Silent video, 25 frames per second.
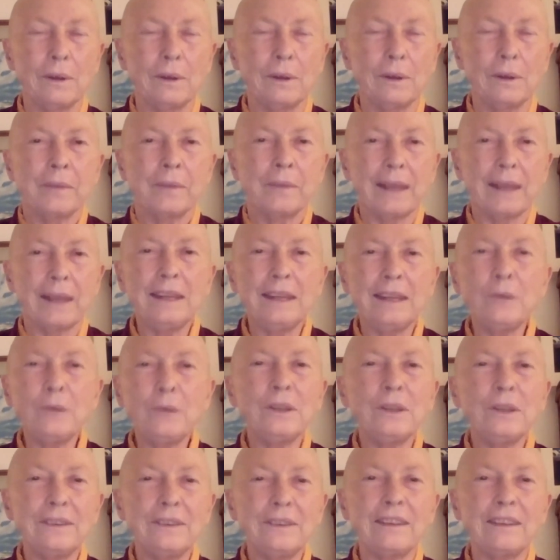I think we
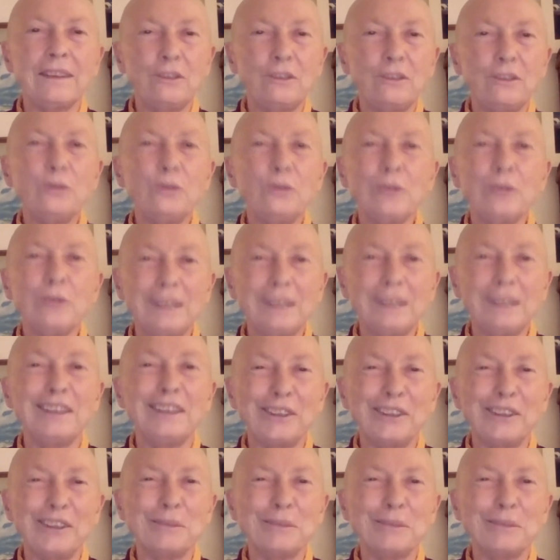could say, truly
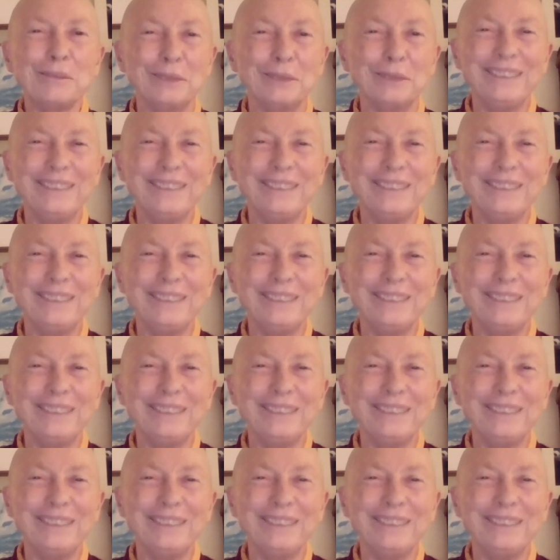terrible.